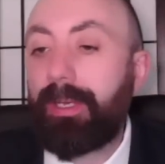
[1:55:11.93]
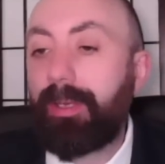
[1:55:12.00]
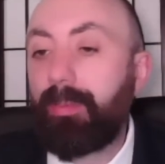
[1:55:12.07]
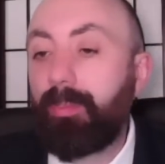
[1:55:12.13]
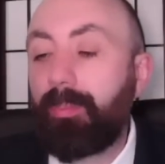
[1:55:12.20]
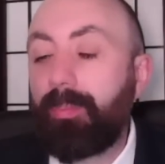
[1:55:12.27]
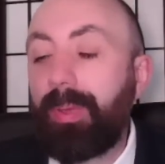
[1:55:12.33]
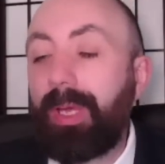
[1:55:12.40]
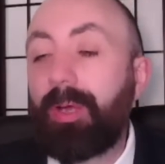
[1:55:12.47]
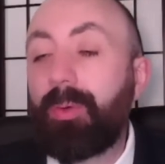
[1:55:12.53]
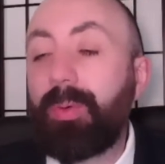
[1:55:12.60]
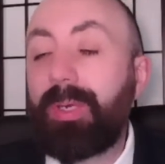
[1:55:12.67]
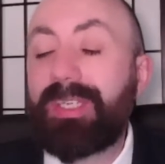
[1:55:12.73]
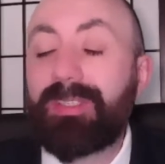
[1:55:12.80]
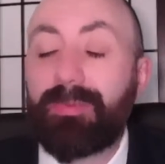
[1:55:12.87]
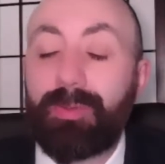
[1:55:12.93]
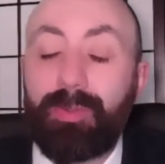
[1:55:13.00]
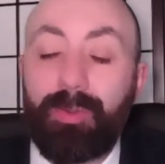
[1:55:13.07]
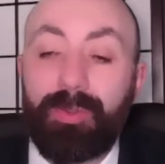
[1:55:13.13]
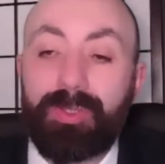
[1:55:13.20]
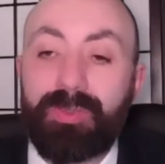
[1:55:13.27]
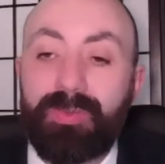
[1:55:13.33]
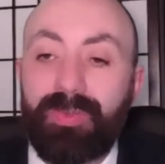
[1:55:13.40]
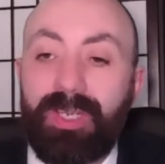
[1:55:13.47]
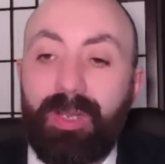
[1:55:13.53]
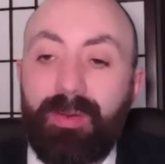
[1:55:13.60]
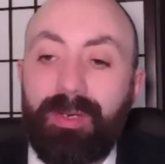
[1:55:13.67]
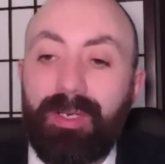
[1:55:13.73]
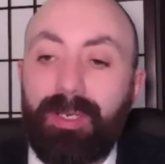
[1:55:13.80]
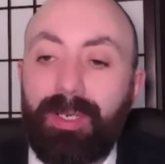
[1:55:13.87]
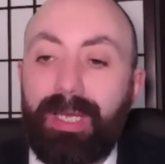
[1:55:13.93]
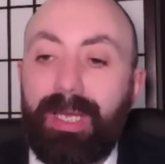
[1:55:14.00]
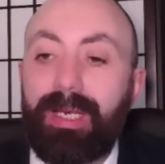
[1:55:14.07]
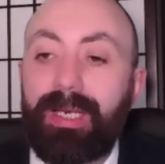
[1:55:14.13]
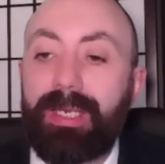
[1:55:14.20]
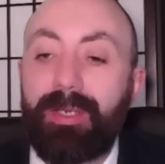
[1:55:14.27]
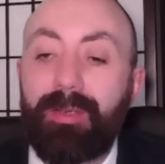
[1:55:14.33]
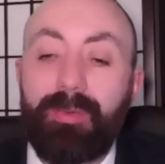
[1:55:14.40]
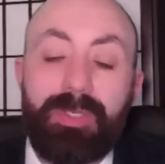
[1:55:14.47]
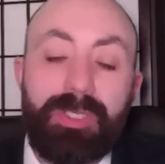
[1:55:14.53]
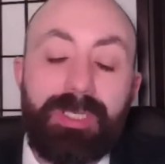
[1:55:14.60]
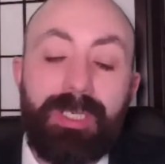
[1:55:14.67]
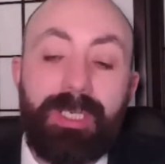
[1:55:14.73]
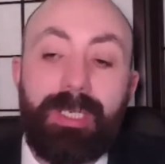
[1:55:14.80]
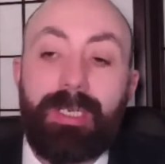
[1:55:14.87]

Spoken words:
and Bow is, of course, Fiona Lally, who was,